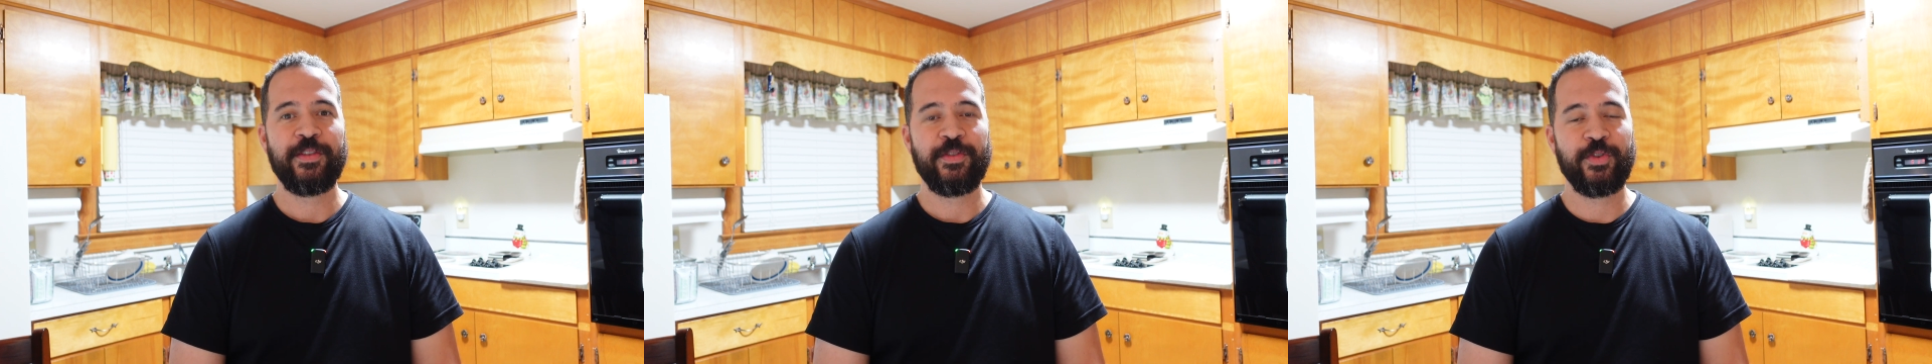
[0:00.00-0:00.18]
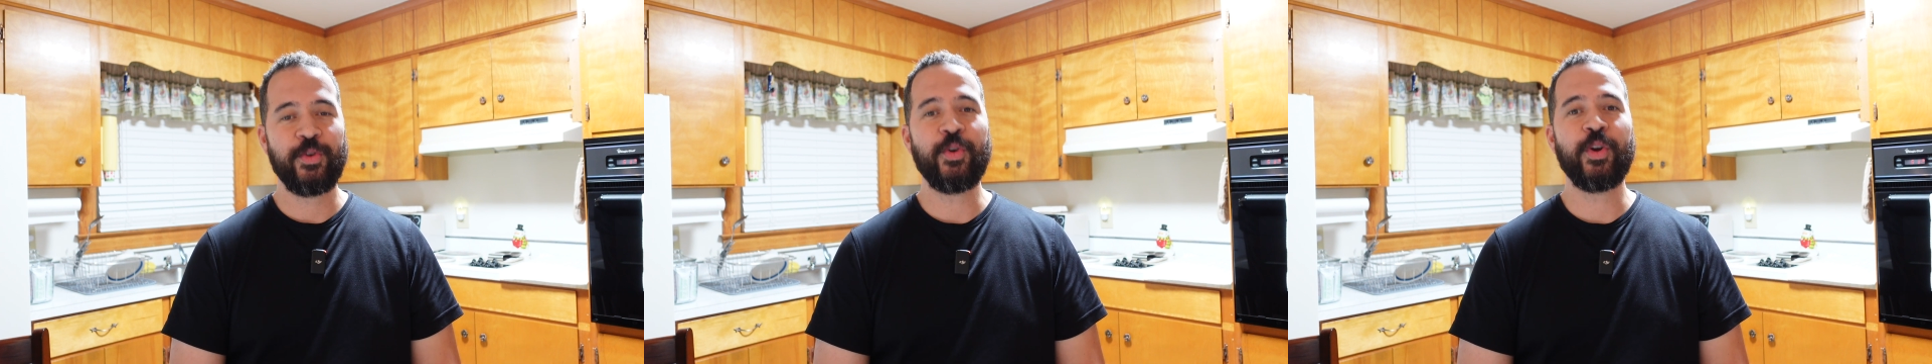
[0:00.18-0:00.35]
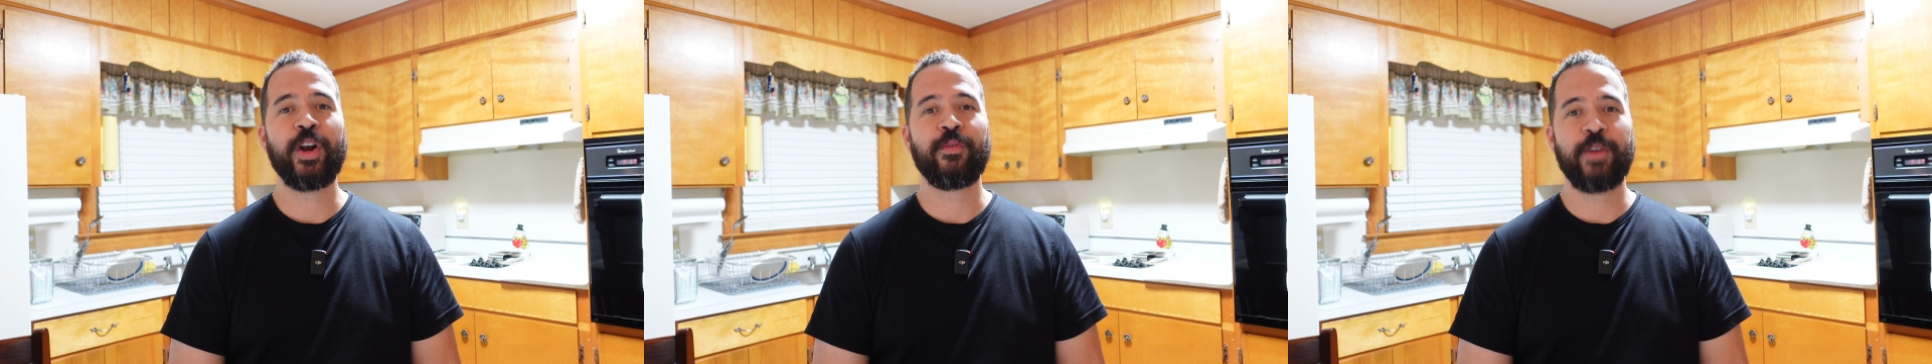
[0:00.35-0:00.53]

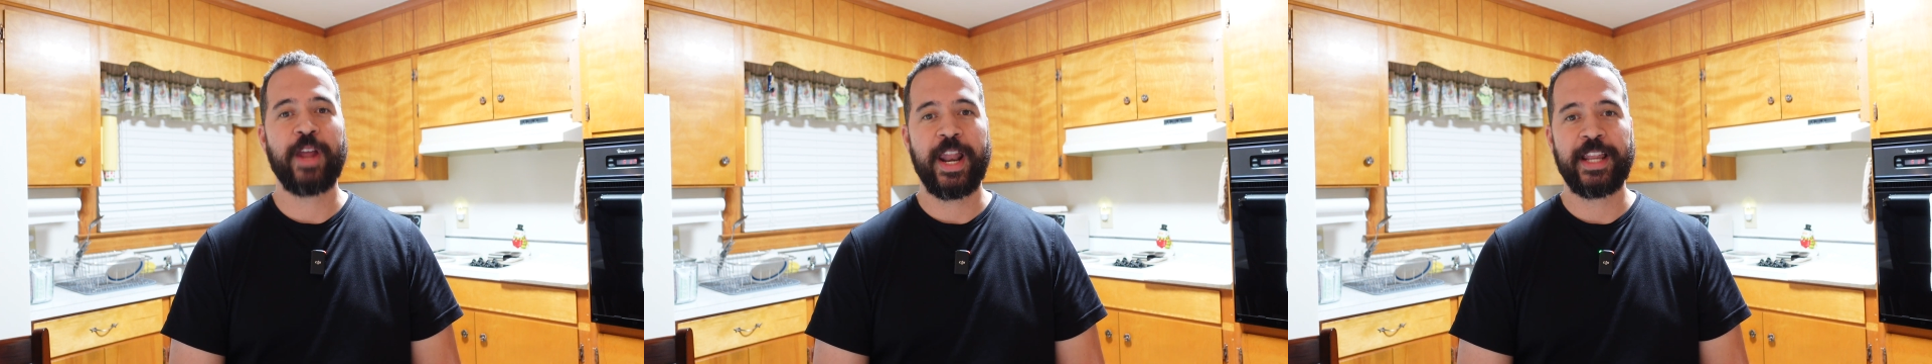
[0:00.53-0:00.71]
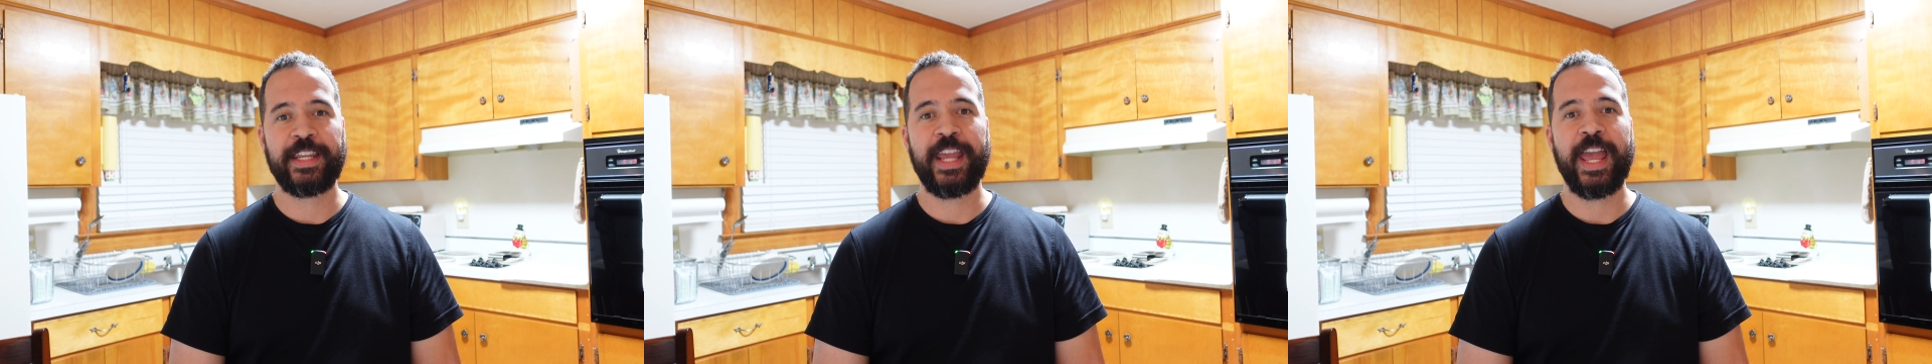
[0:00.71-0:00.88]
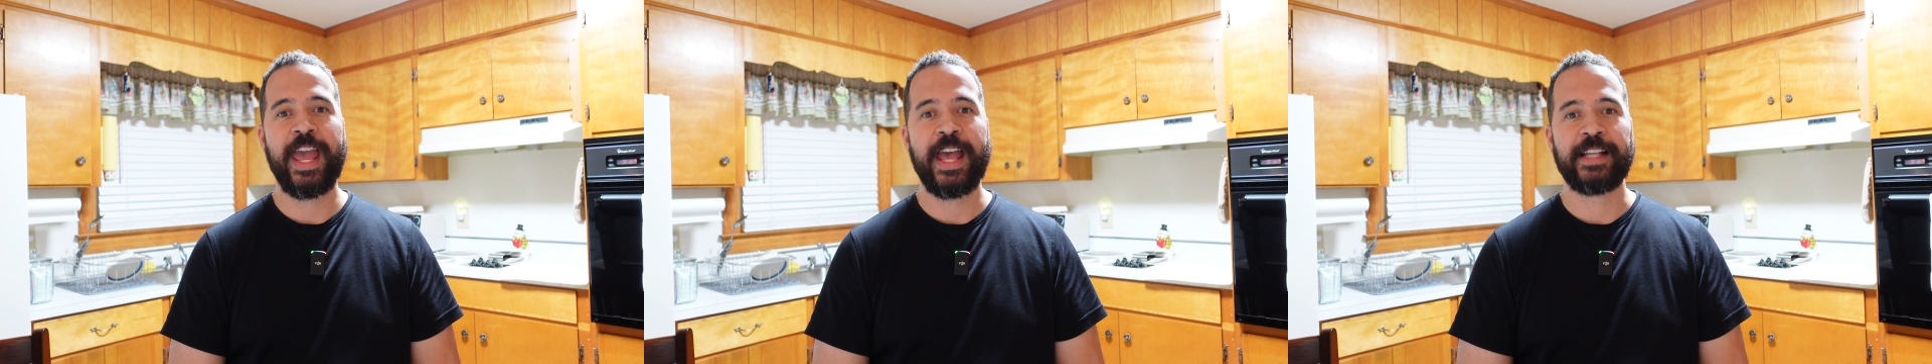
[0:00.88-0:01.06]
you're gonna run out of
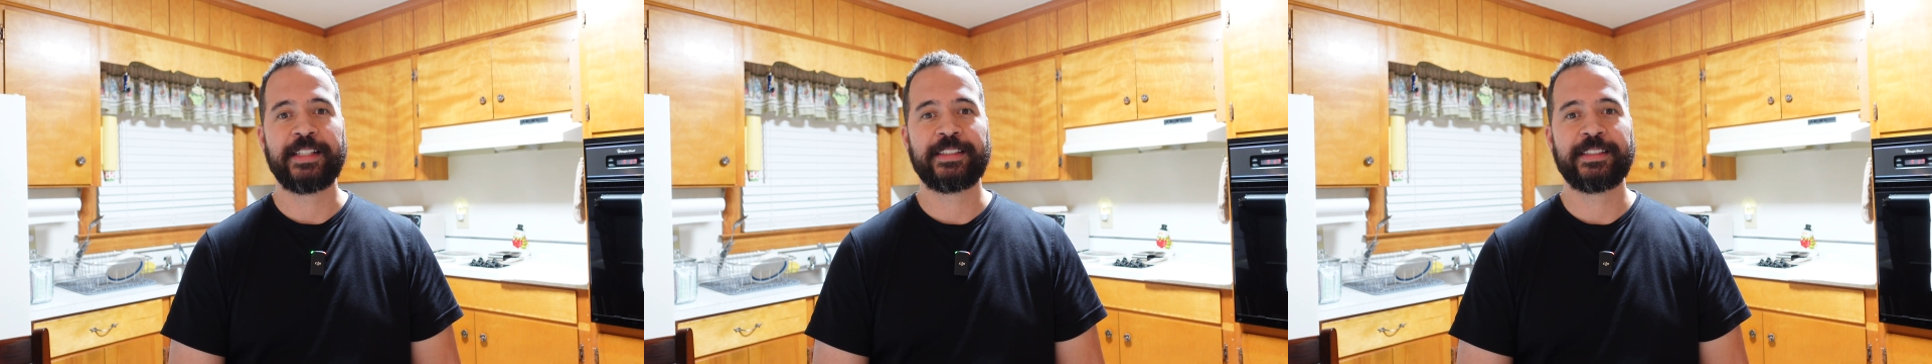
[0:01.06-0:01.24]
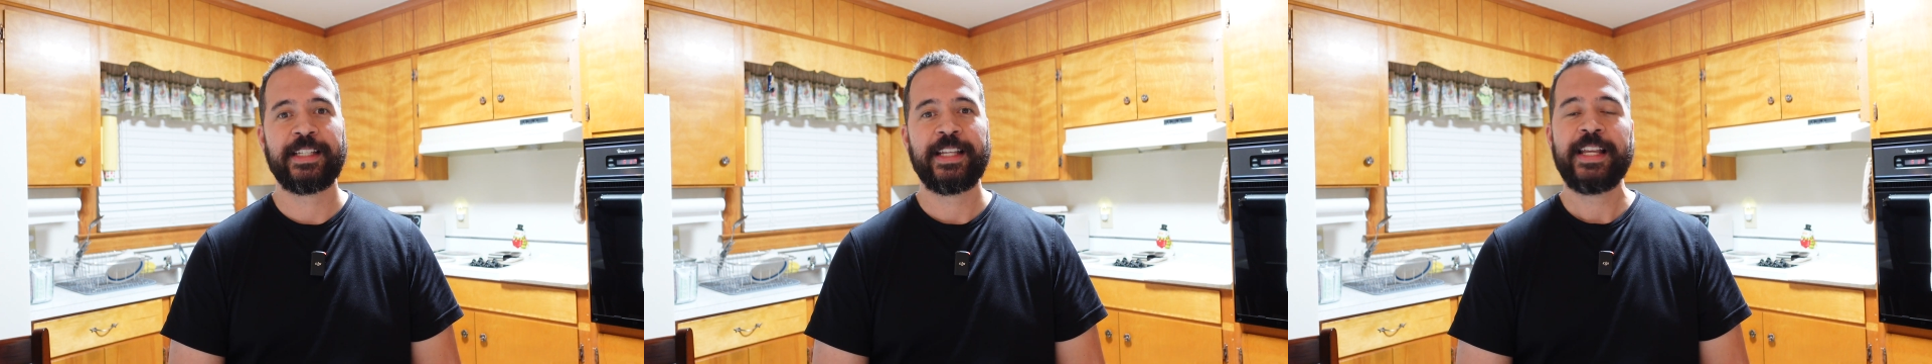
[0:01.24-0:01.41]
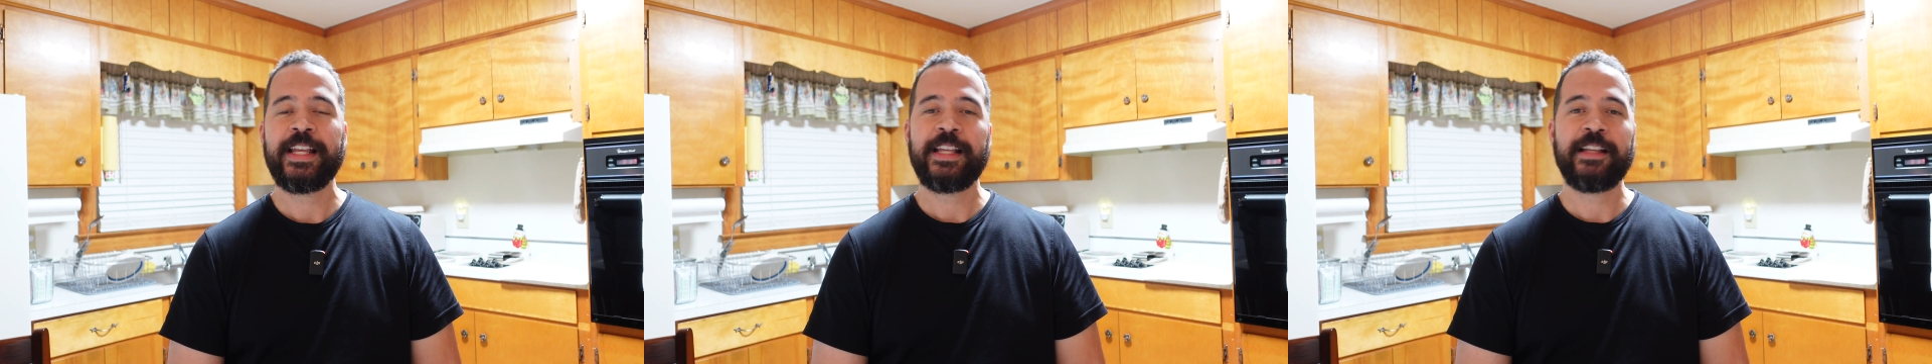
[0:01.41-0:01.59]
gas,